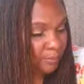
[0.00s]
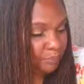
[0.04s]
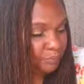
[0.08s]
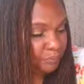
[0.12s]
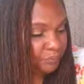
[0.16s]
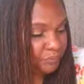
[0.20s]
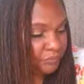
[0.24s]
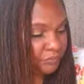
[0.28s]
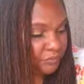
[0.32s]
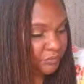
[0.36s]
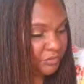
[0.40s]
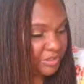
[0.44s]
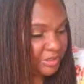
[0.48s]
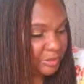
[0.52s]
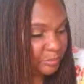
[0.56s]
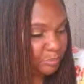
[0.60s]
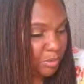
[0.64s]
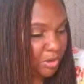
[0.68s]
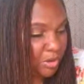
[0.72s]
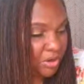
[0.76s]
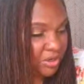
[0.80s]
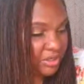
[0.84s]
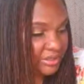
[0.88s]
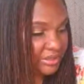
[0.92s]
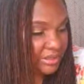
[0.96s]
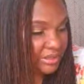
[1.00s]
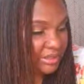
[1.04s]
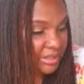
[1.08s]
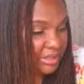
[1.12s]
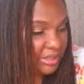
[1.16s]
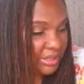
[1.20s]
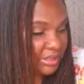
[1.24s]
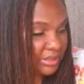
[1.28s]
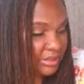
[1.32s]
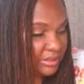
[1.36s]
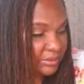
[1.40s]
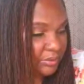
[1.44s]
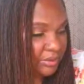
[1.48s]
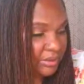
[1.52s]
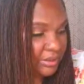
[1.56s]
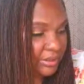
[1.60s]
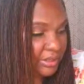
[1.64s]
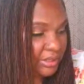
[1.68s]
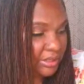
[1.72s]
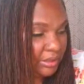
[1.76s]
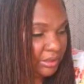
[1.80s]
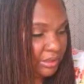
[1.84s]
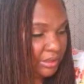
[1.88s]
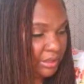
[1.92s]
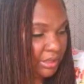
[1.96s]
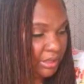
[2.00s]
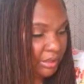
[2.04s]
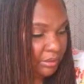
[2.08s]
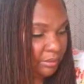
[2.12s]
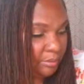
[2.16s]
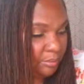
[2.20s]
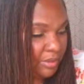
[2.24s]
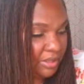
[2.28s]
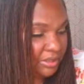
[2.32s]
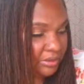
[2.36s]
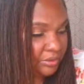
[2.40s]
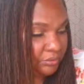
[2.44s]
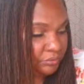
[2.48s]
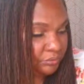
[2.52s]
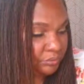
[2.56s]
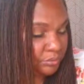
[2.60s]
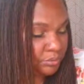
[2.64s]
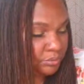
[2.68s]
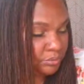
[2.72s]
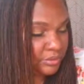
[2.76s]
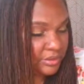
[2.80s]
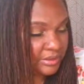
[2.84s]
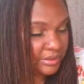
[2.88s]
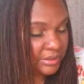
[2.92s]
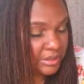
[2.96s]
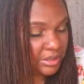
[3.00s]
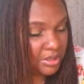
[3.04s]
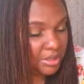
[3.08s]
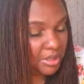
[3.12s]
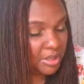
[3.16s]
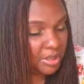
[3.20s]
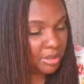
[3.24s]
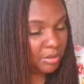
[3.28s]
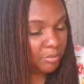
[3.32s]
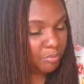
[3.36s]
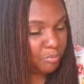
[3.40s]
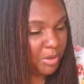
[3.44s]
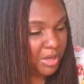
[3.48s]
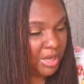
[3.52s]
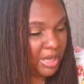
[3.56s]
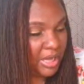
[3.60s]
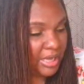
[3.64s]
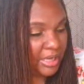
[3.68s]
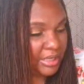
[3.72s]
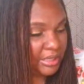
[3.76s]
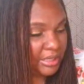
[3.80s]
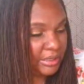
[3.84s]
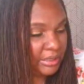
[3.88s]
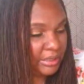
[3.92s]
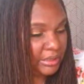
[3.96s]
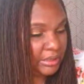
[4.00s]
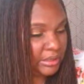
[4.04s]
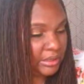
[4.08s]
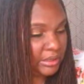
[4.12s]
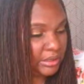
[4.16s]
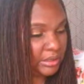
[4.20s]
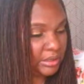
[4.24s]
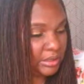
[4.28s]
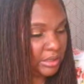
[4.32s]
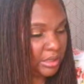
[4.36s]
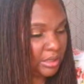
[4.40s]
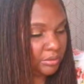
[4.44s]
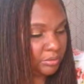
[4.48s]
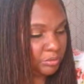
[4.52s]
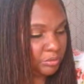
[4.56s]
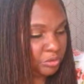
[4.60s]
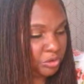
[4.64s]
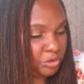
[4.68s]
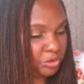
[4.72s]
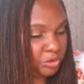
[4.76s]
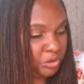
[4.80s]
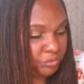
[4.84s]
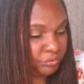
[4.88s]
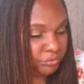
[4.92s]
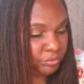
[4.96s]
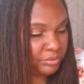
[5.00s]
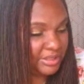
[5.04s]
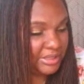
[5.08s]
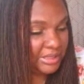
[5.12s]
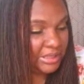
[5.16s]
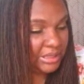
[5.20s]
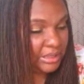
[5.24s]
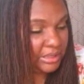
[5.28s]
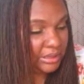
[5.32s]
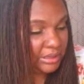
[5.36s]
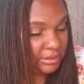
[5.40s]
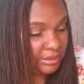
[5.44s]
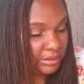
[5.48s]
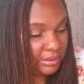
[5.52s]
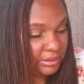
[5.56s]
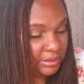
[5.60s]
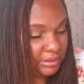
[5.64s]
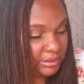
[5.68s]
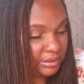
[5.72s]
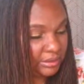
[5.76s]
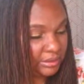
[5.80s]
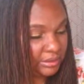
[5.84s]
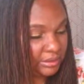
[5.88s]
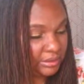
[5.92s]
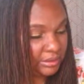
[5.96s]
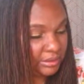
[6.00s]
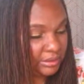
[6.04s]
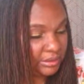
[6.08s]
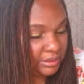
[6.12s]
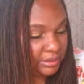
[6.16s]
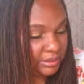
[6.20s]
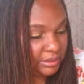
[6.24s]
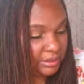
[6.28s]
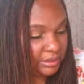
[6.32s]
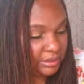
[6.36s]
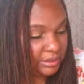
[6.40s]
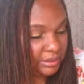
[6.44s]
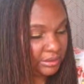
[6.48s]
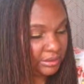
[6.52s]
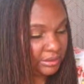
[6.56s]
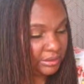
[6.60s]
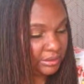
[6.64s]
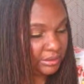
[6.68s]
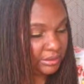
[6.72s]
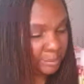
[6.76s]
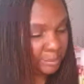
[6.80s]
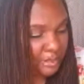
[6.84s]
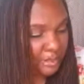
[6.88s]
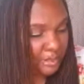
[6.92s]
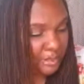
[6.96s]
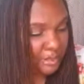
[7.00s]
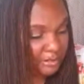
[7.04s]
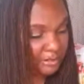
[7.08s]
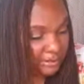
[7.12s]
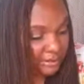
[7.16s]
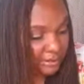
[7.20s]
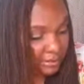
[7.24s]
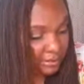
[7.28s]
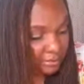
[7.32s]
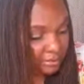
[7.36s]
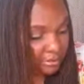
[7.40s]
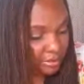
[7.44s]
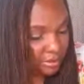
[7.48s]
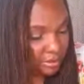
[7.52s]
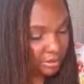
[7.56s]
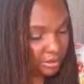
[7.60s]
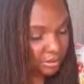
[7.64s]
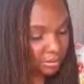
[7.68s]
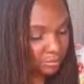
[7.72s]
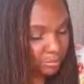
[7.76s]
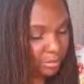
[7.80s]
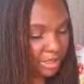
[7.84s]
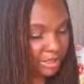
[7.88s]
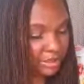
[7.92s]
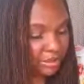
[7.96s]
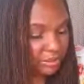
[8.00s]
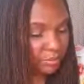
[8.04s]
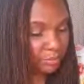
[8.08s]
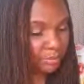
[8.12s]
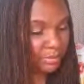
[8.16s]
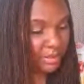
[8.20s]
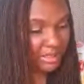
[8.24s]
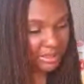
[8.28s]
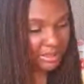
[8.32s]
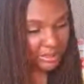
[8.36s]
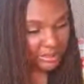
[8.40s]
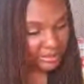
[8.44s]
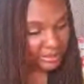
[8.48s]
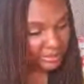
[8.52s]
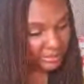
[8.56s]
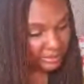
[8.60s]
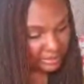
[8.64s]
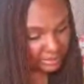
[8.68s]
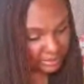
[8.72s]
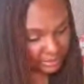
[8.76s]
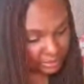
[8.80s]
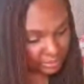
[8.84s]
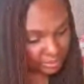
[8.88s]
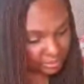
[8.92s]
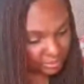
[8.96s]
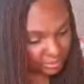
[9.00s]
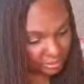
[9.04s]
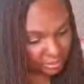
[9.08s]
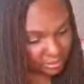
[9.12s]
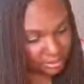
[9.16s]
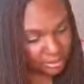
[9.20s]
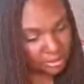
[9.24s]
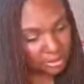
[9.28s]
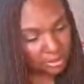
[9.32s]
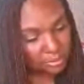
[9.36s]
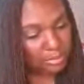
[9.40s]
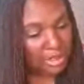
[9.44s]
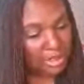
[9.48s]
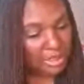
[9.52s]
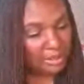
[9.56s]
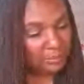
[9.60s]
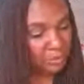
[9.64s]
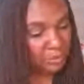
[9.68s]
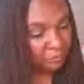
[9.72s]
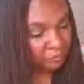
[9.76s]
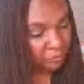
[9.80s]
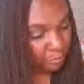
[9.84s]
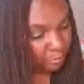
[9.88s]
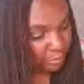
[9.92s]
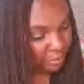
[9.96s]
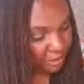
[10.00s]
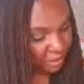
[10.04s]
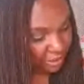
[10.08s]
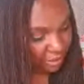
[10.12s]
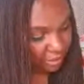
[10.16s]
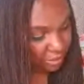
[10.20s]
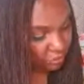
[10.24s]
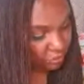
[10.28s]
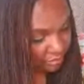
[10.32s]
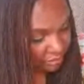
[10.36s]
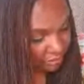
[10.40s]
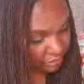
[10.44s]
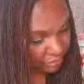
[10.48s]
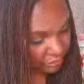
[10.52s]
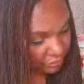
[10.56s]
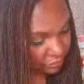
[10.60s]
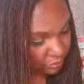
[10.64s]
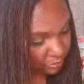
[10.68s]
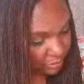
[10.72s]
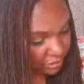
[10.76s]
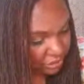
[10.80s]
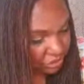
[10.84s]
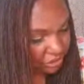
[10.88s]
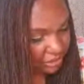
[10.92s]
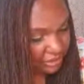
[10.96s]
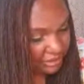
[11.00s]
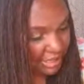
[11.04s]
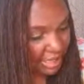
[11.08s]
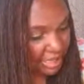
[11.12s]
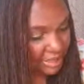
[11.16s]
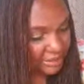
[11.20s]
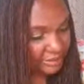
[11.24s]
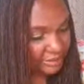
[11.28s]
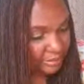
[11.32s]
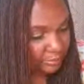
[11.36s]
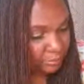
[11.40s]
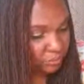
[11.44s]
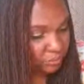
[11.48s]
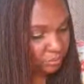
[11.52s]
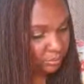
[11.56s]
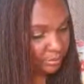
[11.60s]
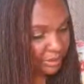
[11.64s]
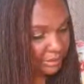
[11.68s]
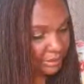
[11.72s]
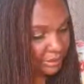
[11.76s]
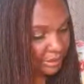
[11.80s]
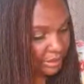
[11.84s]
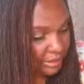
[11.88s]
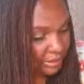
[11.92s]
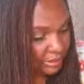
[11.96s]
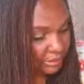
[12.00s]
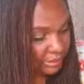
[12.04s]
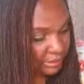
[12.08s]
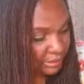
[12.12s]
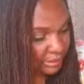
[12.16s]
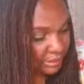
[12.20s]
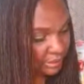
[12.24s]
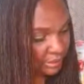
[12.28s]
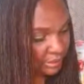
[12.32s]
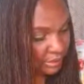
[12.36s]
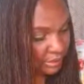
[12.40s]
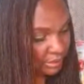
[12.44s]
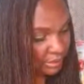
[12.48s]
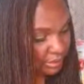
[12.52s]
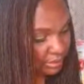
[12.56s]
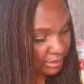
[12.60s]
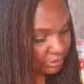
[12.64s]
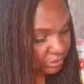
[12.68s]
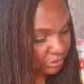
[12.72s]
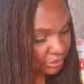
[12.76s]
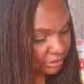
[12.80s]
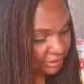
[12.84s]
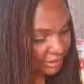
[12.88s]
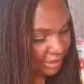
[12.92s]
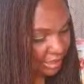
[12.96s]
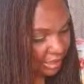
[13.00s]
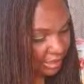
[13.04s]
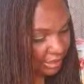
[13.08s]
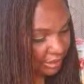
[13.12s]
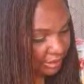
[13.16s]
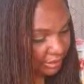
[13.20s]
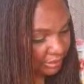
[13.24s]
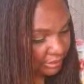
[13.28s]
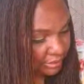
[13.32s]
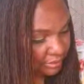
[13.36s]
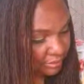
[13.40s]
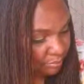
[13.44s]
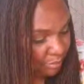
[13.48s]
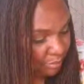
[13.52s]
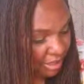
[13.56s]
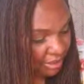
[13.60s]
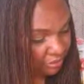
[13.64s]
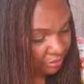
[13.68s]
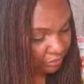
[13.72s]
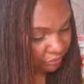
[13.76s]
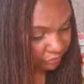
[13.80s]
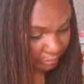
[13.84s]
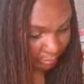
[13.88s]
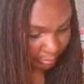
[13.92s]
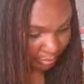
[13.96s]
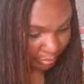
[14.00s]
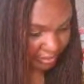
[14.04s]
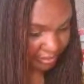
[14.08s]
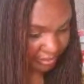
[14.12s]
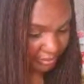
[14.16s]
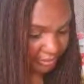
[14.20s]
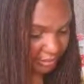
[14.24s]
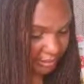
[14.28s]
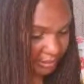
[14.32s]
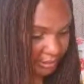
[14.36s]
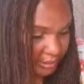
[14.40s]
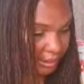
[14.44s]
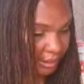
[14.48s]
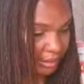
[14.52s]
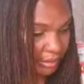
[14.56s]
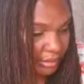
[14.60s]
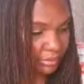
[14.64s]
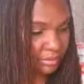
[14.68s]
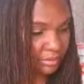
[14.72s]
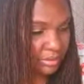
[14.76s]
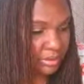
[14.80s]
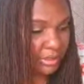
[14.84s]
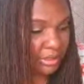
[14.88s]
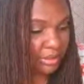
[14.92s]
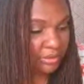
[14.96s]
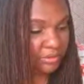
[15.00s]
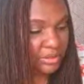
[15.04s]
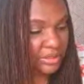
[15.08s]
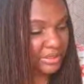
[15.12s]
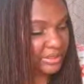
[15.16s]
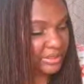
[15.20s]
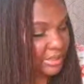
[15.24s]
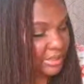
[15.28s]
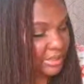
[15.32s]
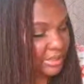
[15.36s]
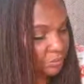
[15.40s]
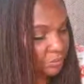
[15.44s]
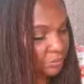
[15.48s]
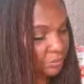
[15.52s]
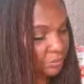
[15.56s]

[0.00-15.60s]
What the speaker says: sparseness or thinning at the roots by your routine, by your methods, by your maintenance, by what repair and grooming you're doing. She's had some grooming done. She's had minor repair done in the areas that were weak.